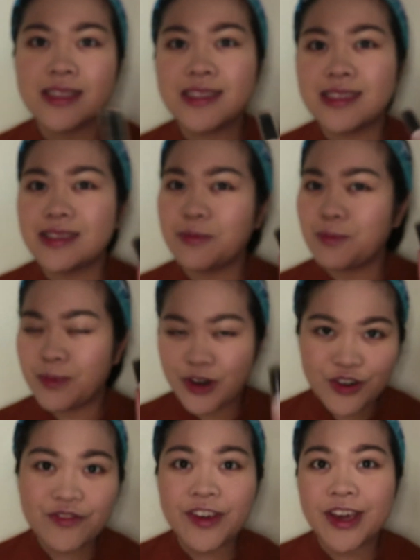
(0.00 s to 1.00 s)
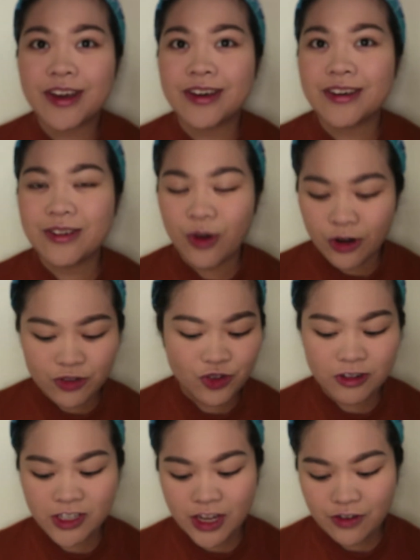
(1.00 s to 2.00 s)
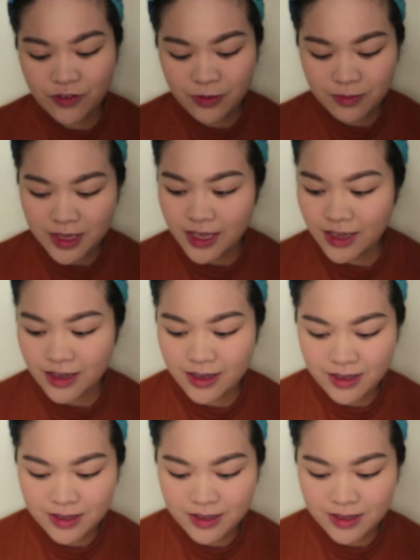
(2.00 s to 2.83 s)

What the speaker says: It's the perfect contour shade for me.